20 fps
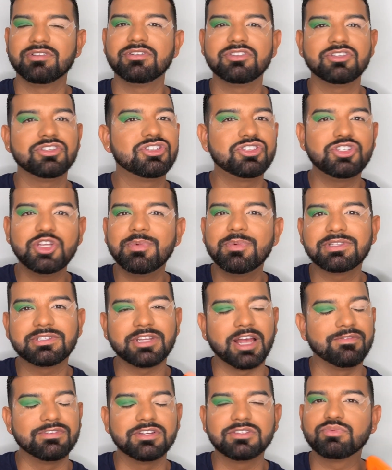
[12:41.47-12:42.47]
Stupid
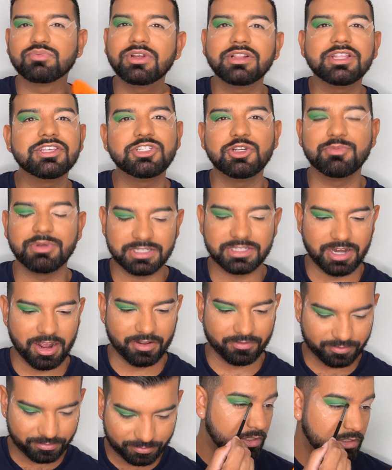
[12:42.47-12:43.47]
stuff, just really stupid
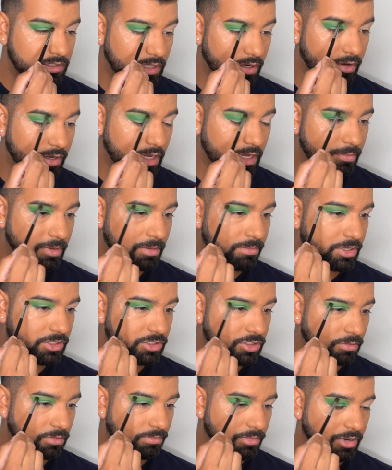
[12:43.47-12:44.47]
stuff. So him and
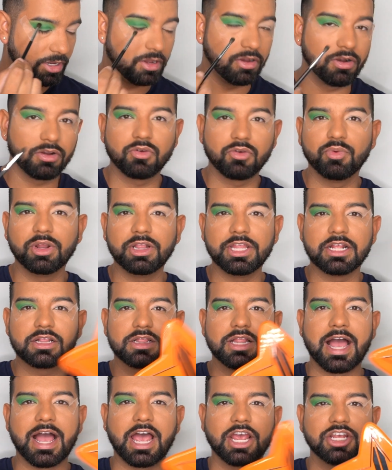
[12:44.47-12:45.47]
Mr. Milk really
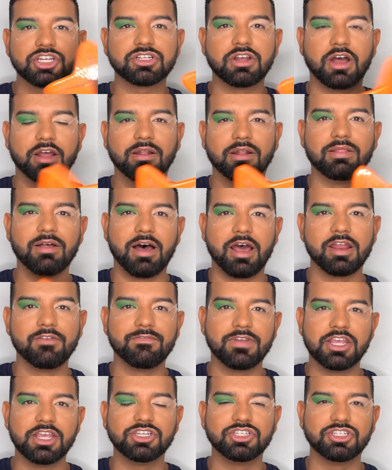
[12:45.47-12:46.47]
clashed on a lot
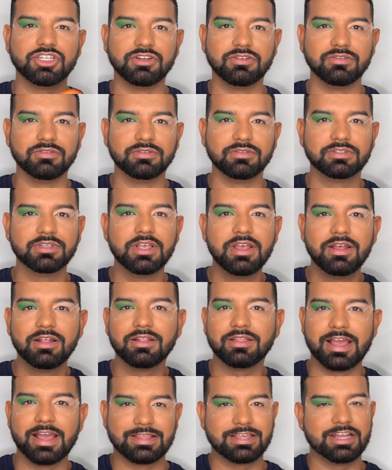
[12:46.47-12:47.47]
of issues.
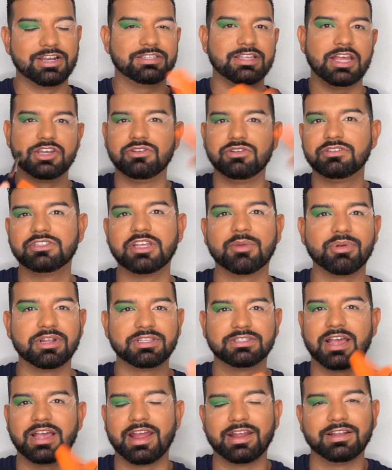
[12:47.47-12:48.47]
Like, they just had two
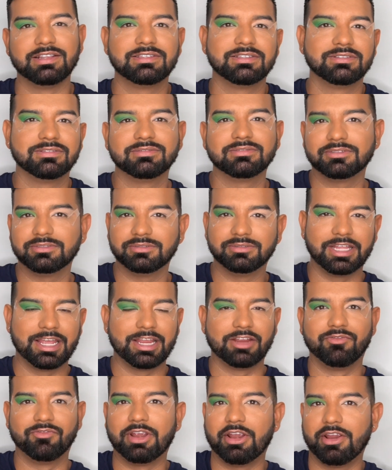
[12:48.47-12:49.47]
separate sides,
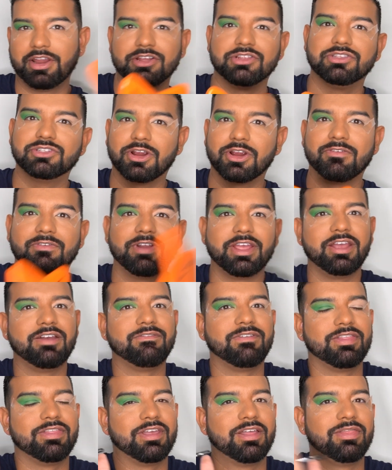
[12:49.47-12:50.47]
like very
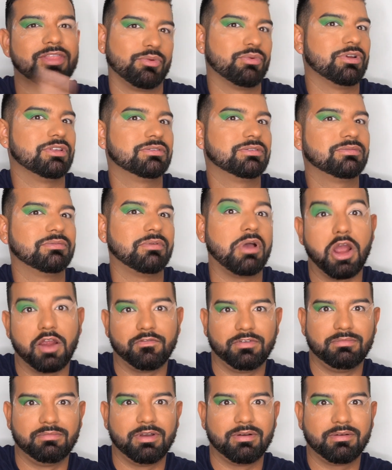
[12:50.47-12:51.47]
conservative, and then there was
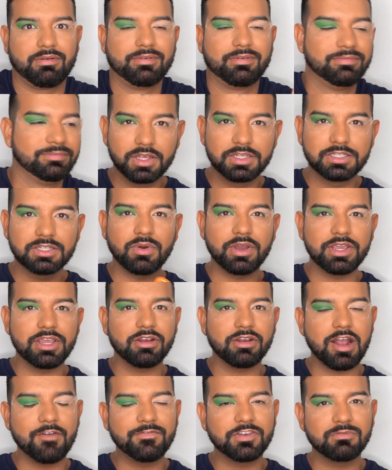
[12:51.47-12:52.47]
Harvey Milk. So a
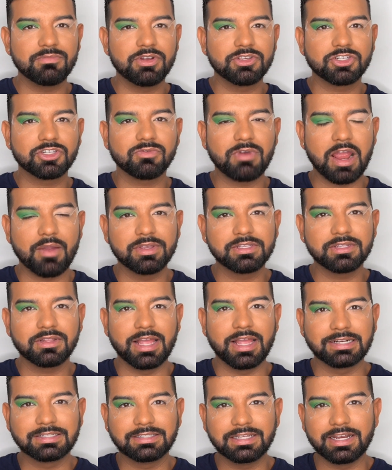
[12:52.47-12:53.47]
year after Mr. White was
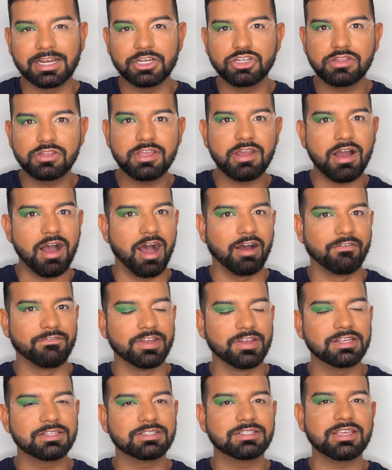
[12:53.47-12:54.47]
elected into the
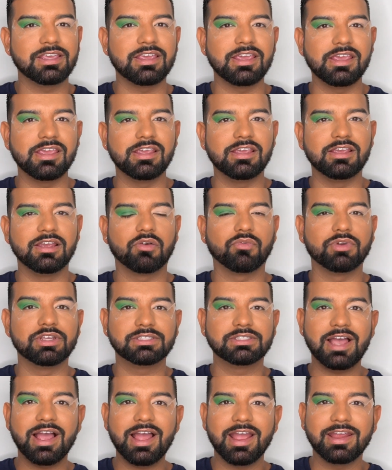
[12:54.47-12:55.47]
office, he
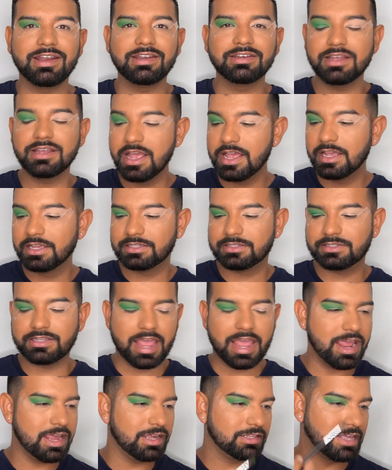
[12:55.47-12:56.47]
resigned,
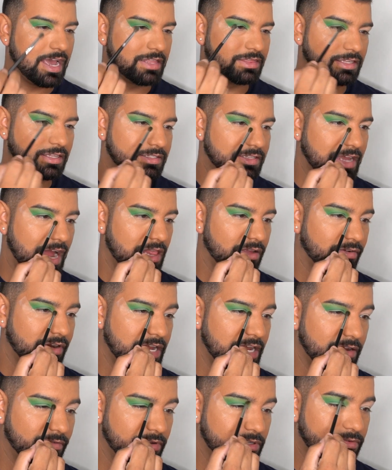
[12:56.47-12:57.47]
saying that the salary
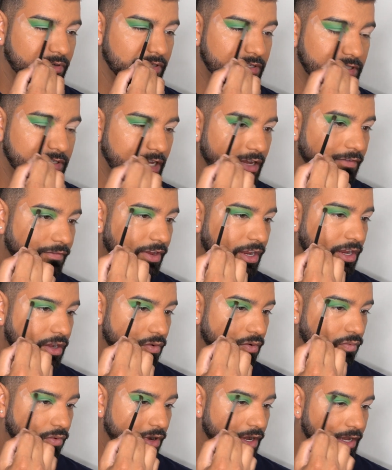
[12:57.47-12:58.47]
he was
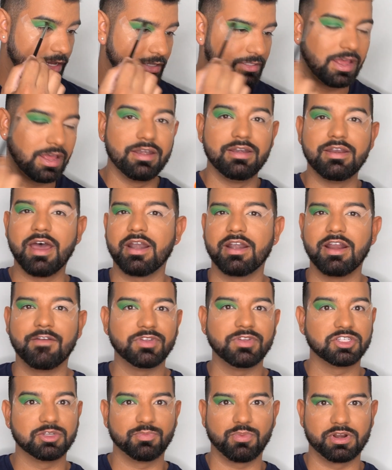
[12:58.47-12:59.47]
receiving was not enough
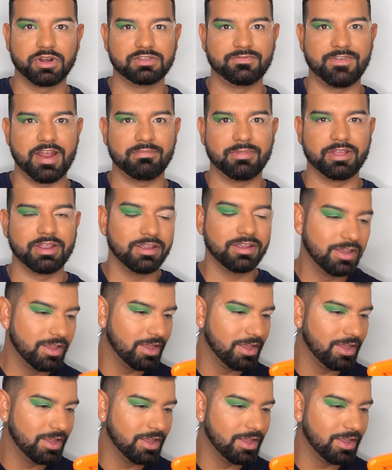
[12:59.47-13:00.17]
to support his family.